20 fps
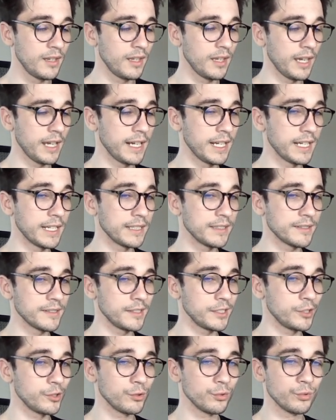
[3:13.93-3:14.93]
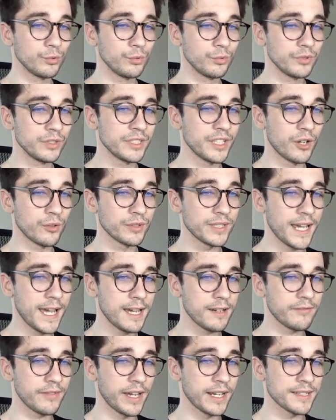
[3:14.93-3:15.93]
and you don't
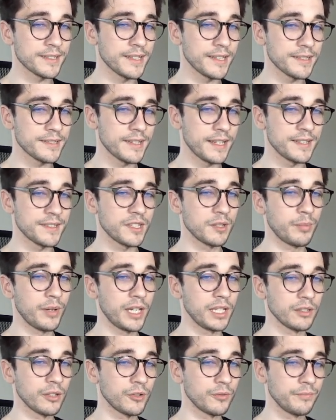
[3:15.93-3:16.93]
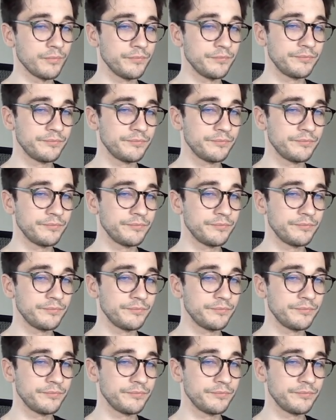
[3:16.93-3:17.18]
have access as the payload.